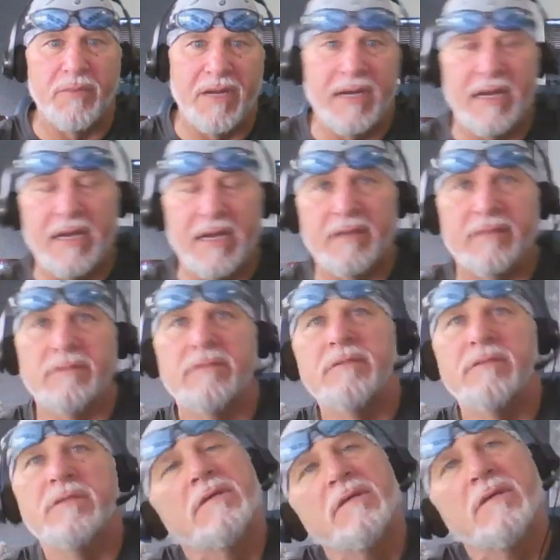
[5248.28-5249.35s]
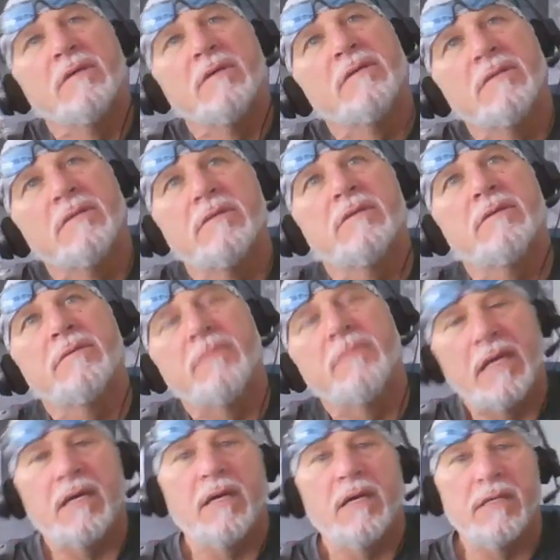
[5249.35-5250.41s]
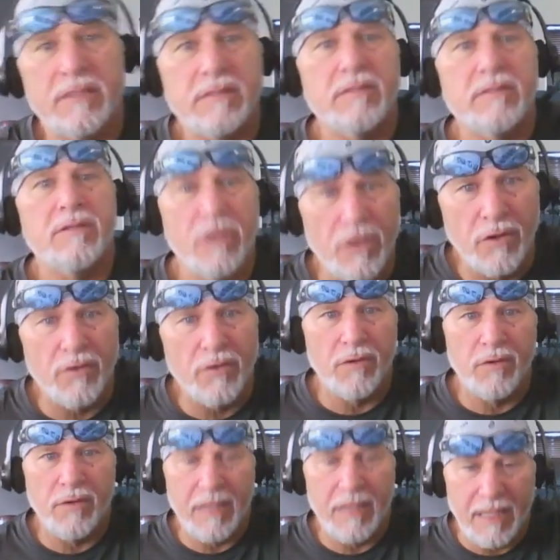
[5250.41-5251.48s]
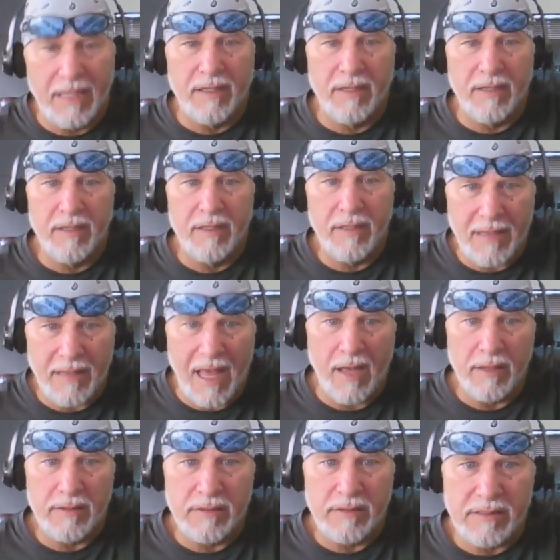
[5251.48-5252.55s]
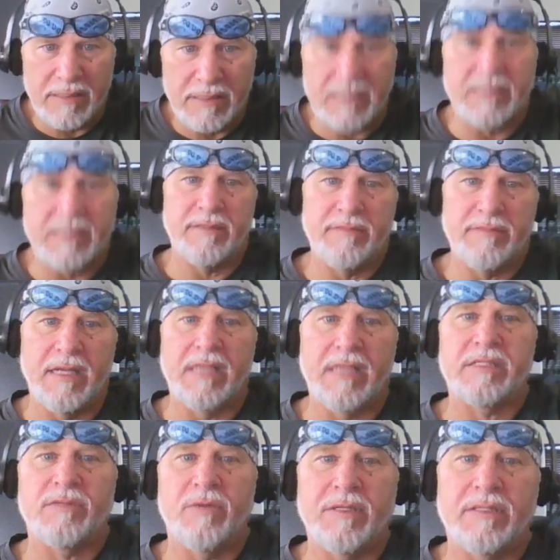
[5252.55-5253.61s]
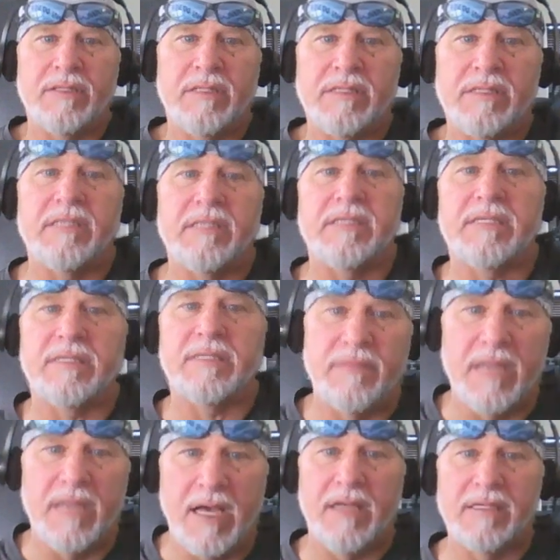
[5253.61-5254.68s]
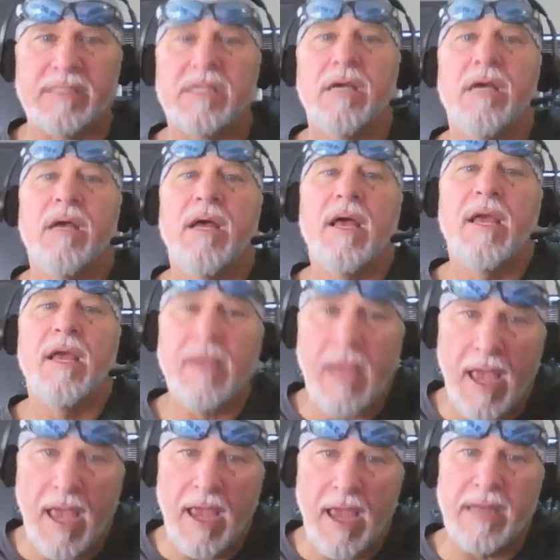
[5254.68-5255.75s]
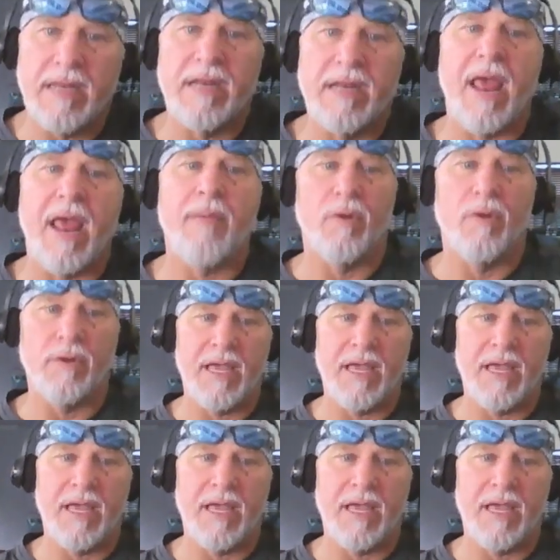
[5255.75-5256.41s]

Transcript: being eaten? Because you're in that system. That's what the system does. Cain and Abel,